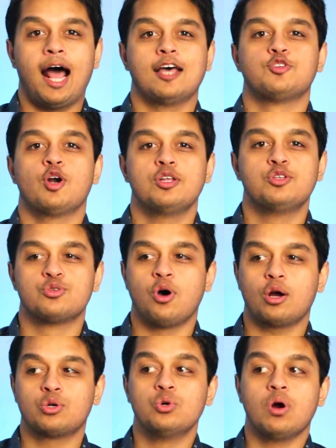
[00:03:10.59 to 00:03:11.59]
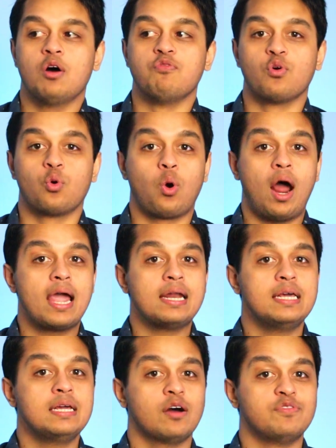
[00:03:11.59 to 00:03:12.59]
I started to talk to a
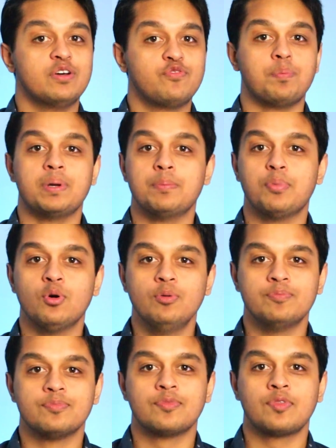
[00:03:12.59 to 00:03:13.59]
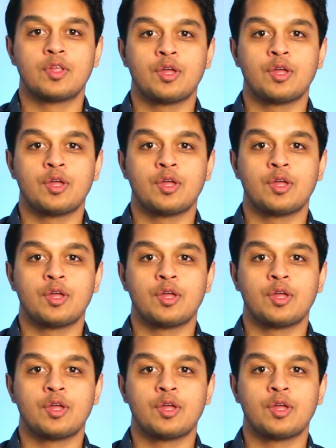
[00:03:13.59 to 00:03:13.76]
variety of different people